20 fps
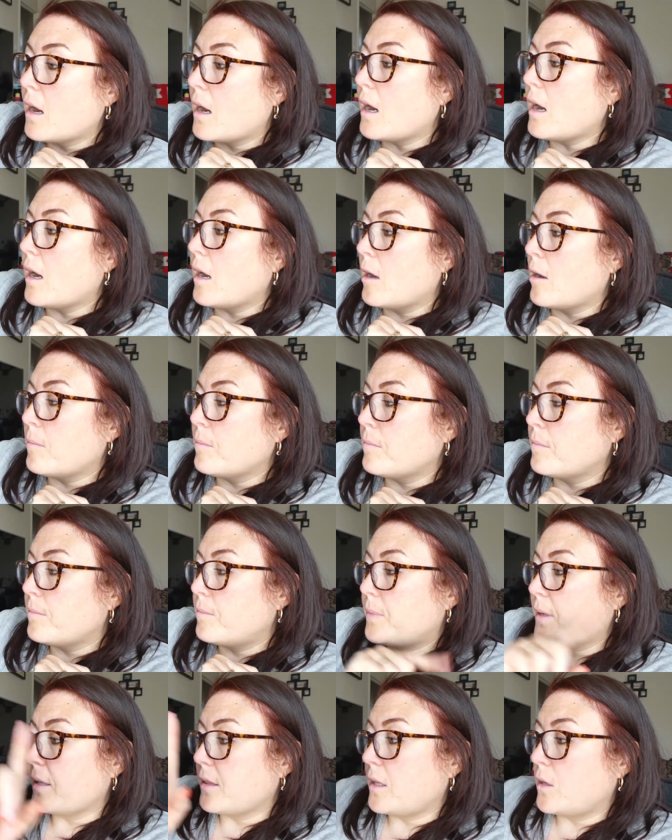Um,
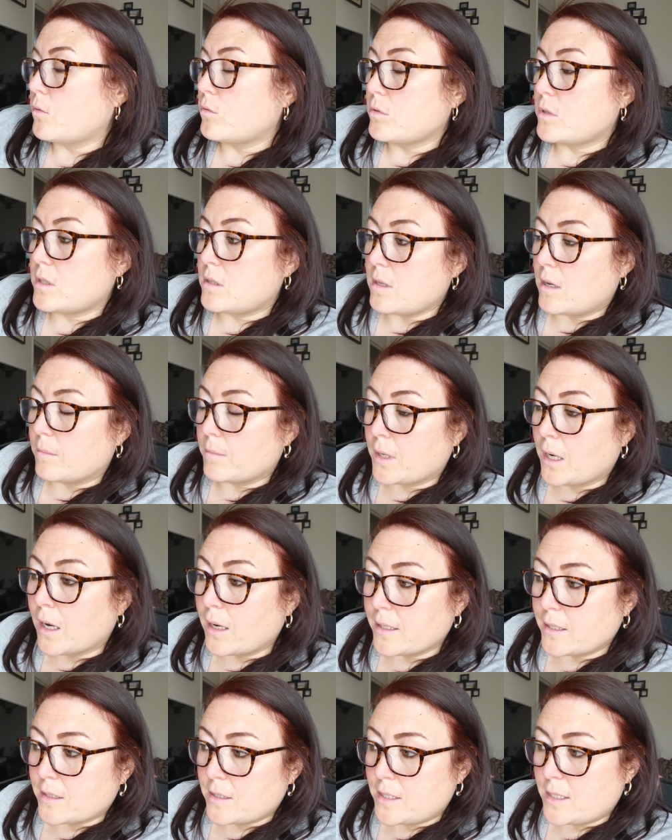but the orders that I'm
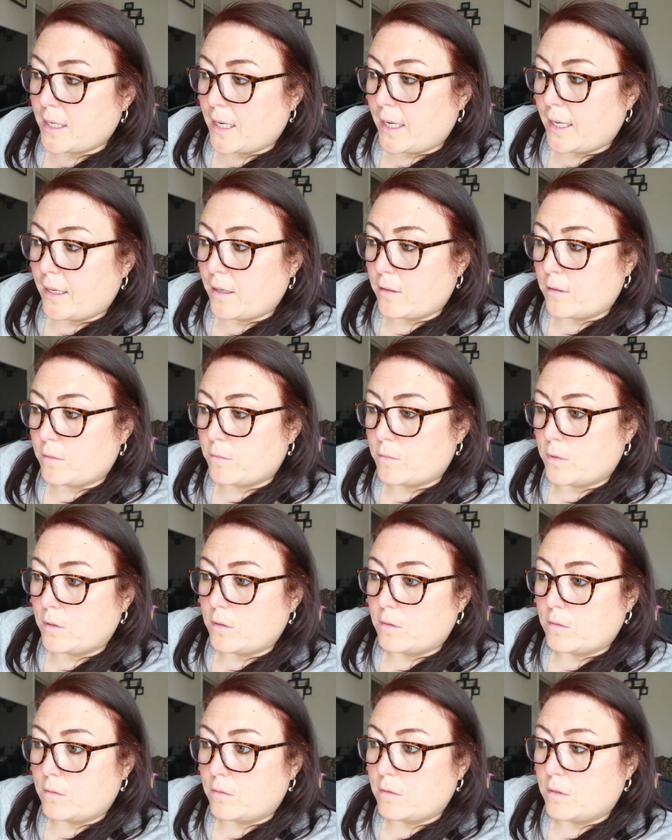cutting today
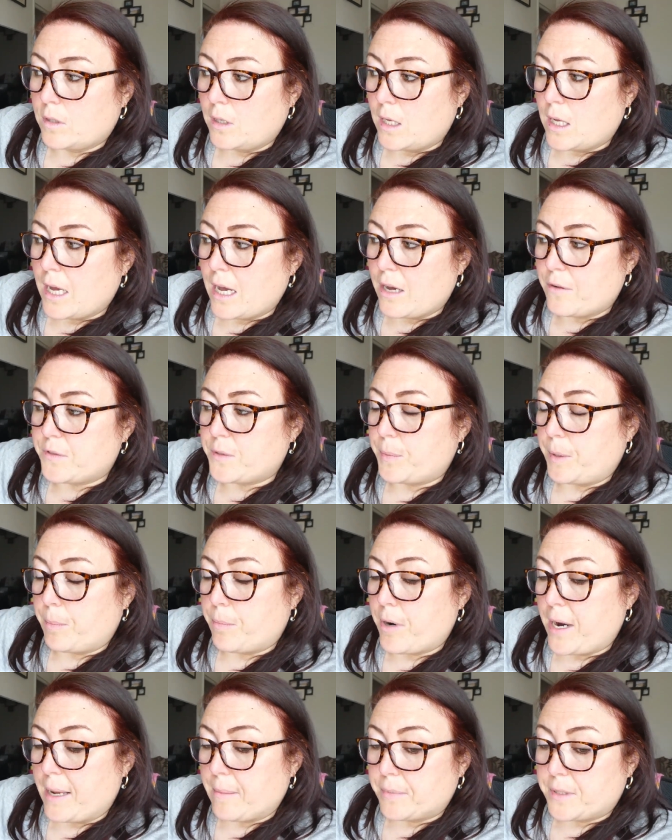will have to be
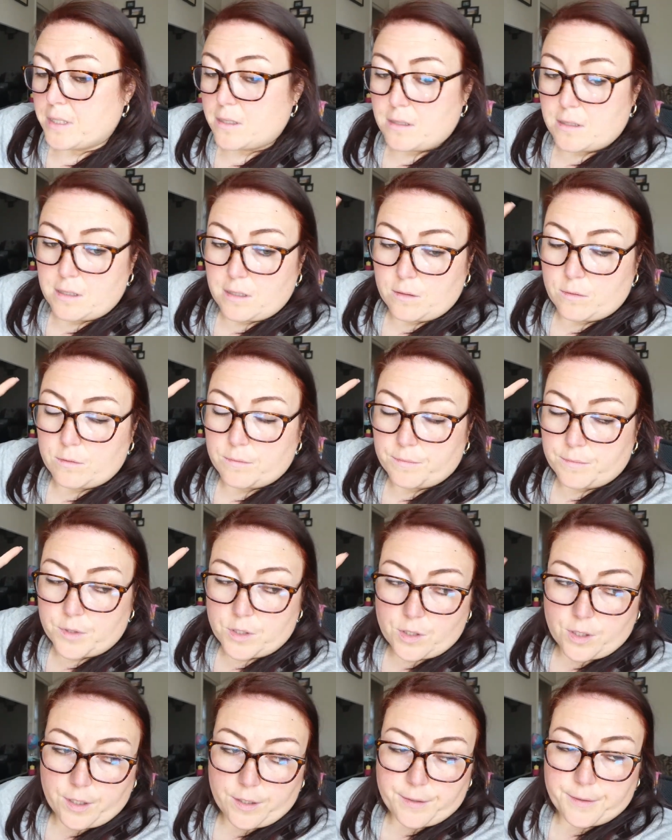prepped still.
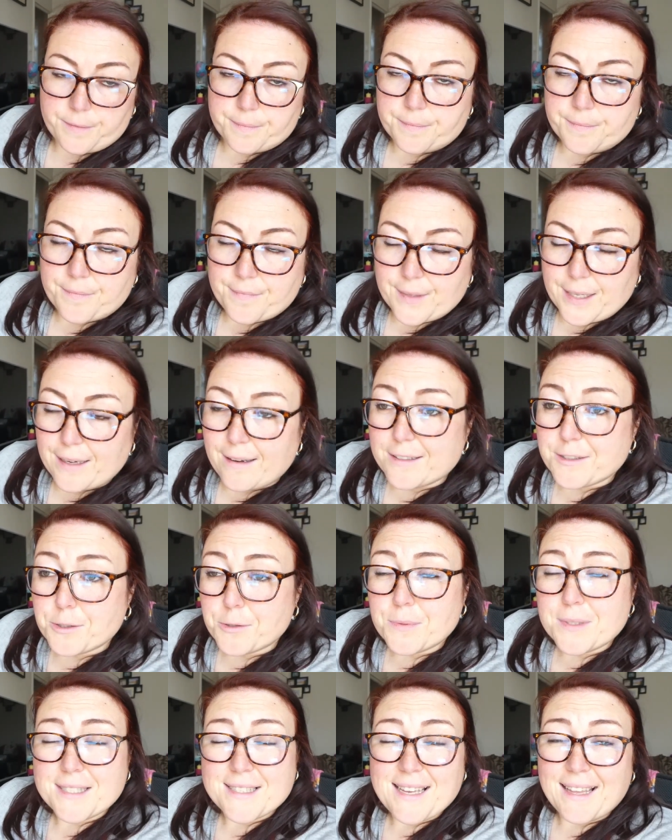So I
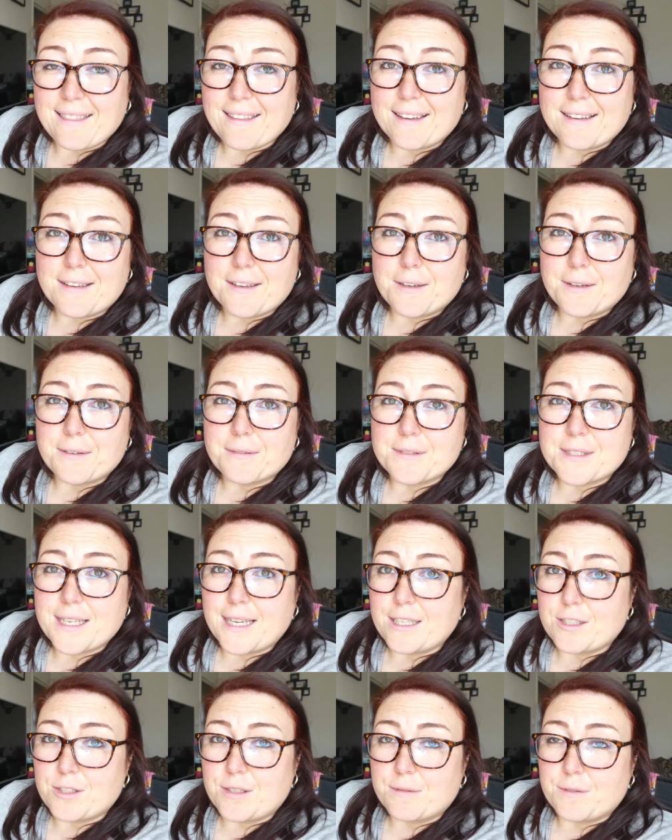just want to say thank you
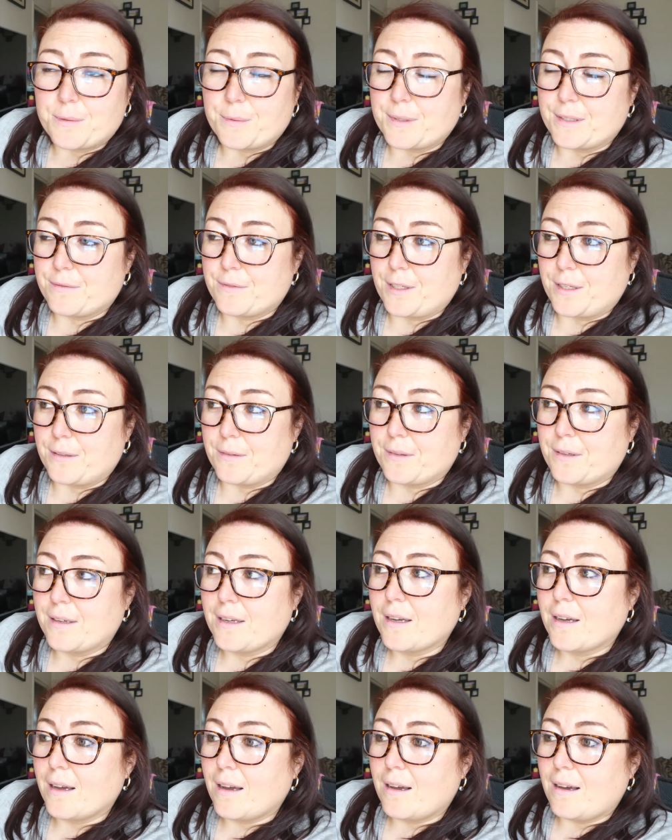to each and every one of you
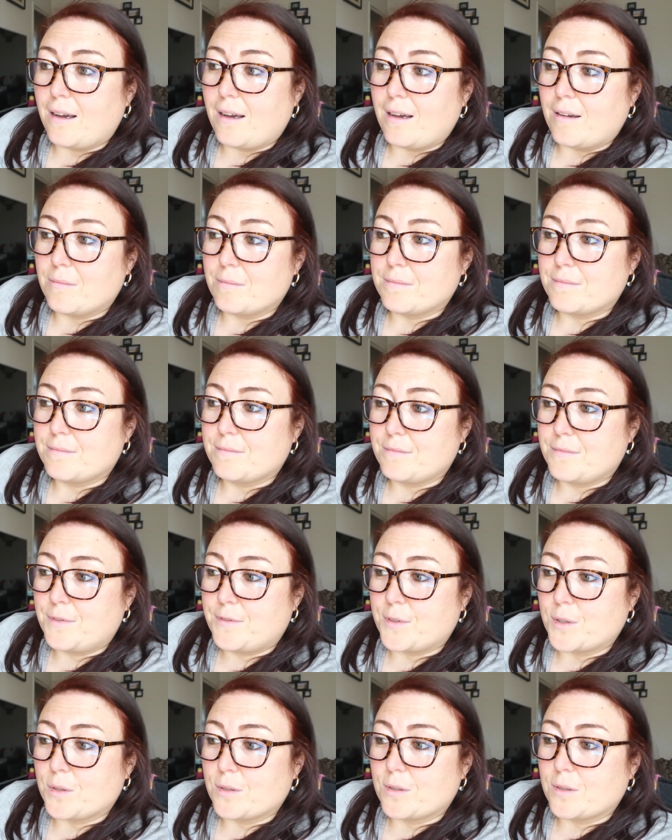um,
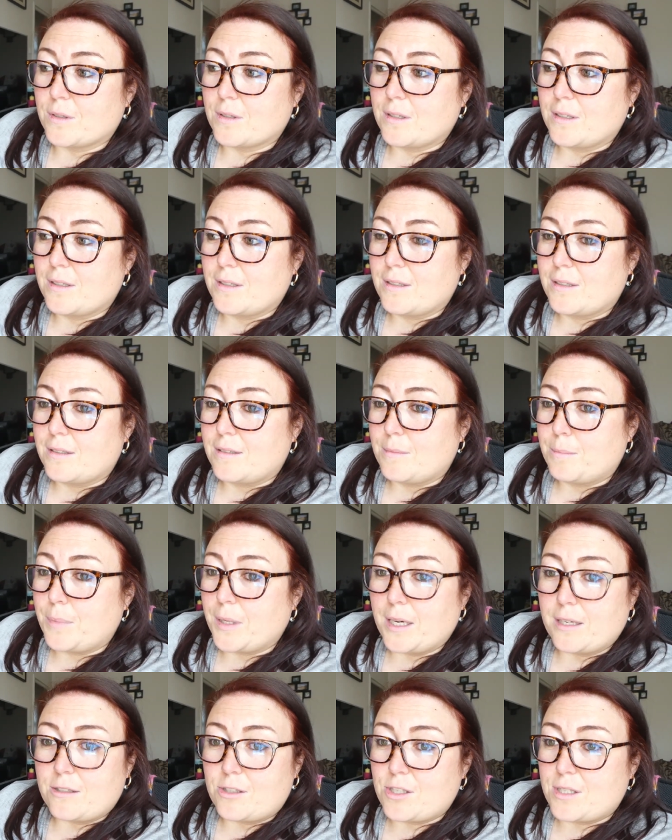for
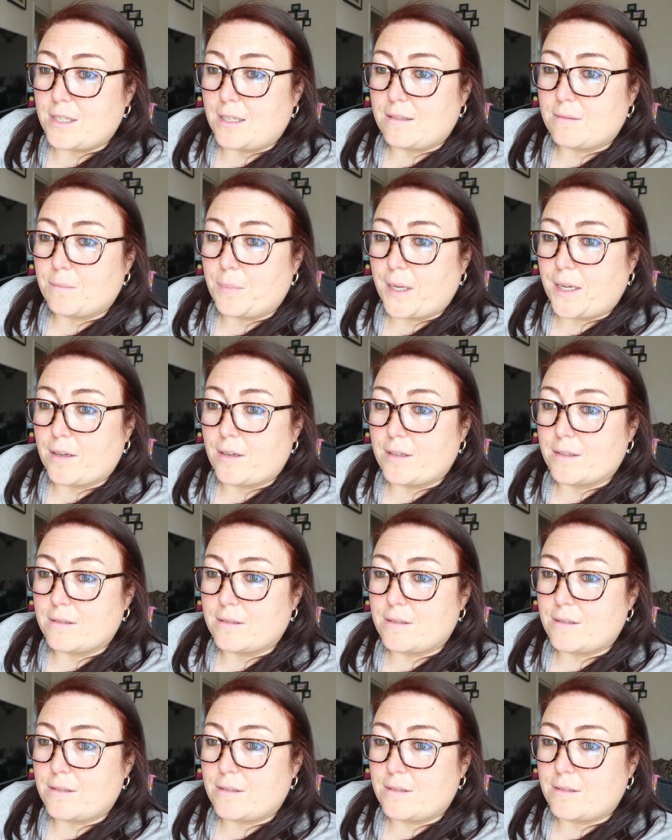purchasing
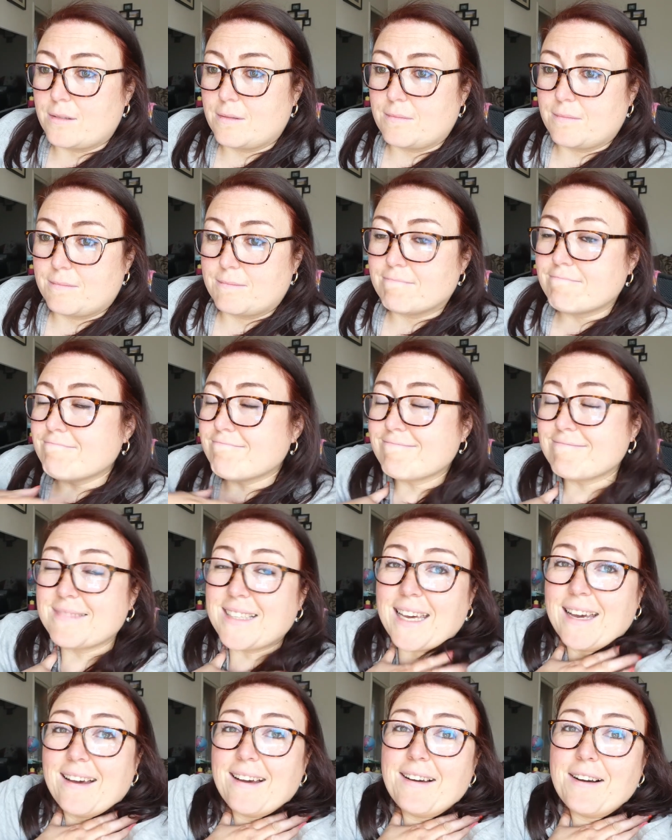because
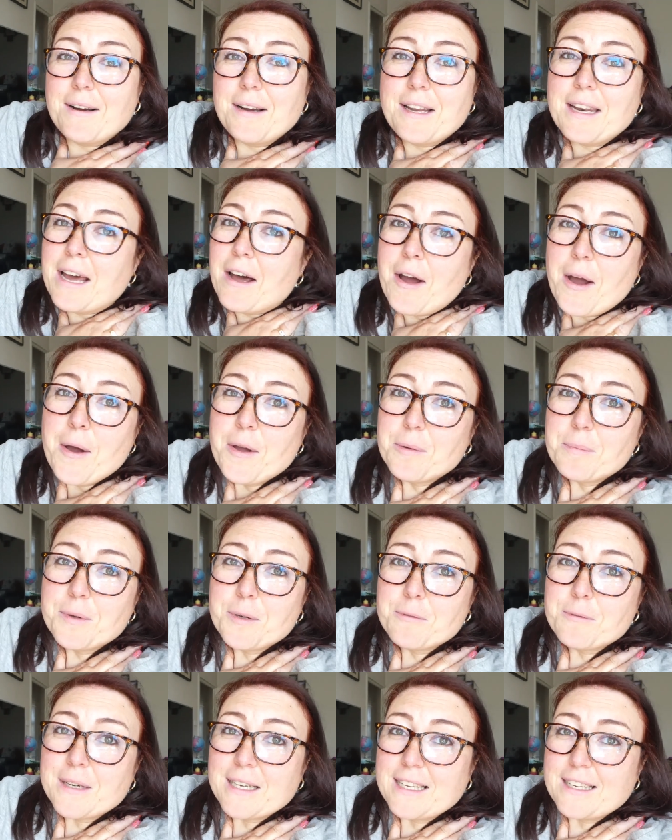yeah, I
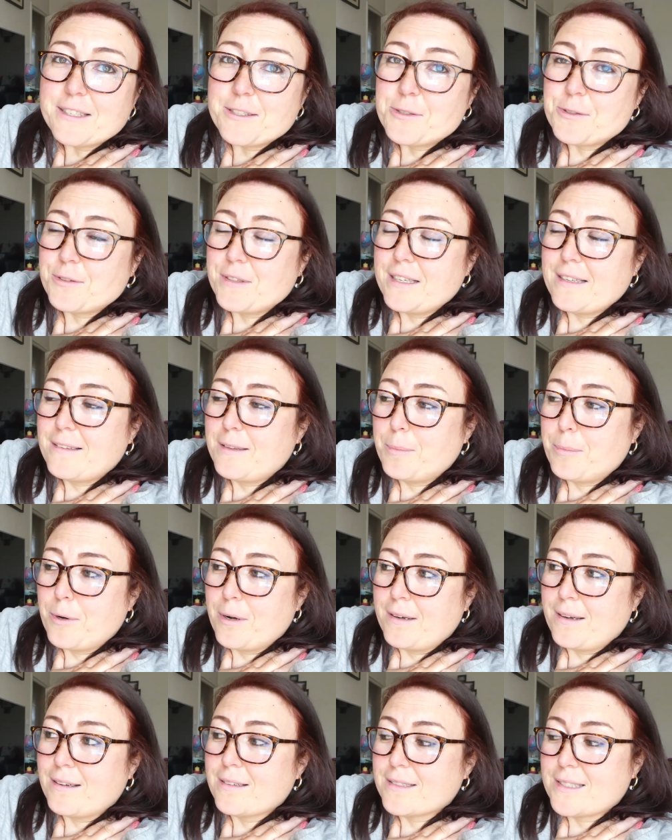hope you really enjoy the
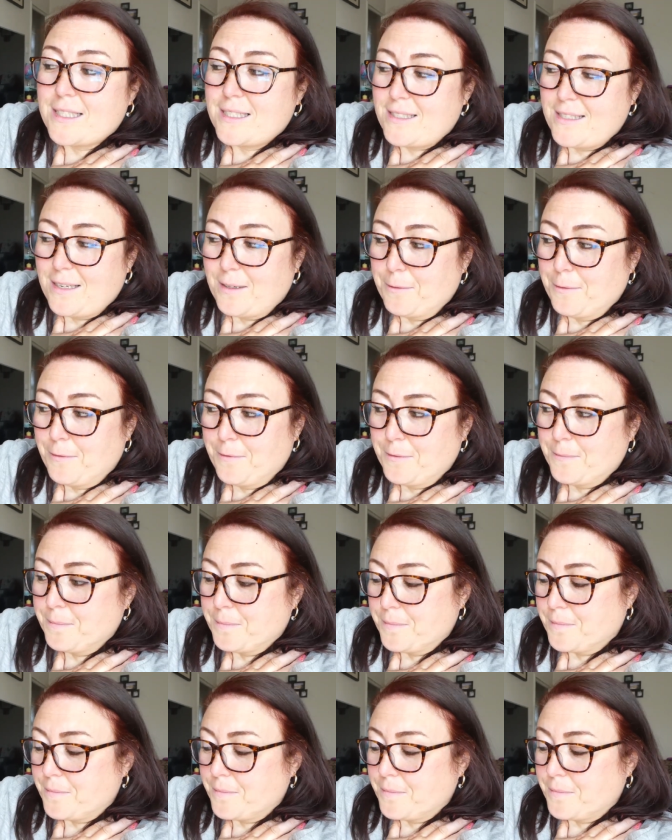product itself.